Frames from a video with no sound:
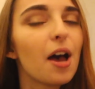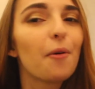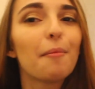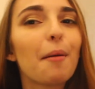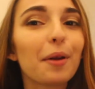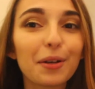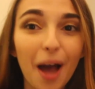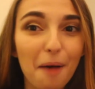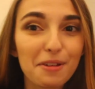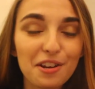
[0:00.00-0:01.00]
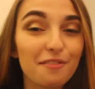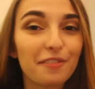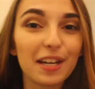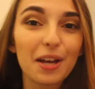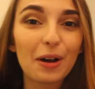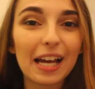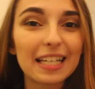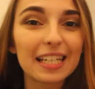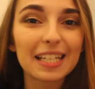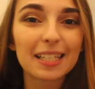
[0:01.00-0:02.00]
Remember to comment new video
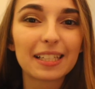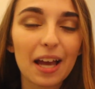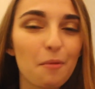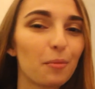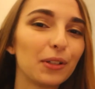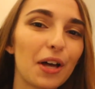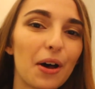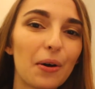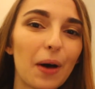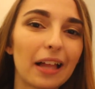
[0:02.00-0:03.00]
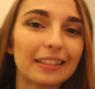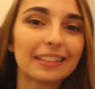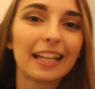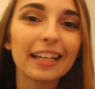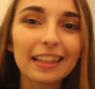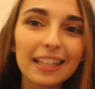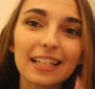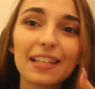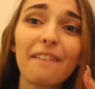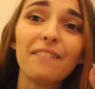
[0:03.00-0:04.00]
ideas down below. Like
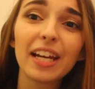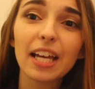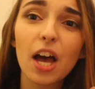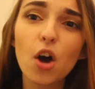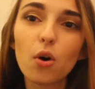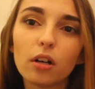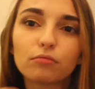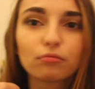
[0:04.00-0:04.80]
this video.